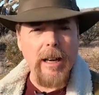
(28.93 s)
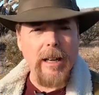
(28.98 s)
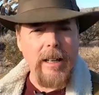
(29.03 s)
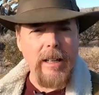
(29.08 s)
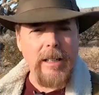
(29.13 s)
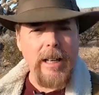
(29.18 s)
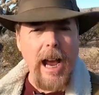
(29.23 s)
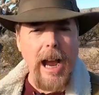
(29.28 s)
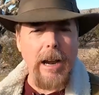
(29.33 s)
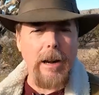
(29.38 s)
at an
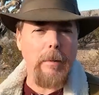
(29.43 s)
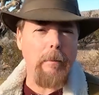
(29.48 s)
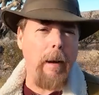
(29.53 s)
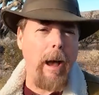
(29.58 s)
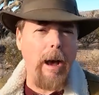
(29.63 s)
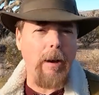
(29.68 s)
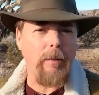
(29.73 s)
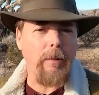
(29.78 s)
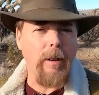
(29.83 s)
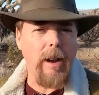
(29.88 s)
entire
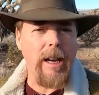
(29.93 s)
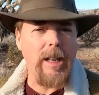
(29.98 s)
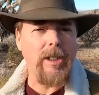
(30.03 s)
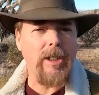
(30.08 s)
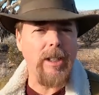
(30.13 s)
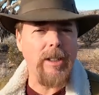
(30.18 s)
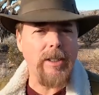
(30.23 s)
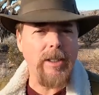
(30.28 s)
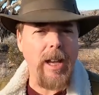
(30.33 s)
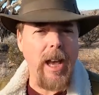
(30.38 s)
mountain
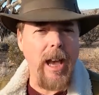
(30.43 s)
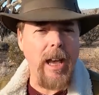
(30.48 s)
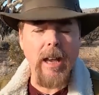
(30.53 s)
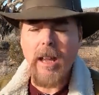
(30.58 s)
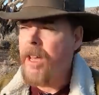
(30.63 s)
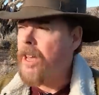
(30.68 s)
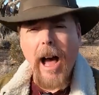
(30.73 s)
range and say,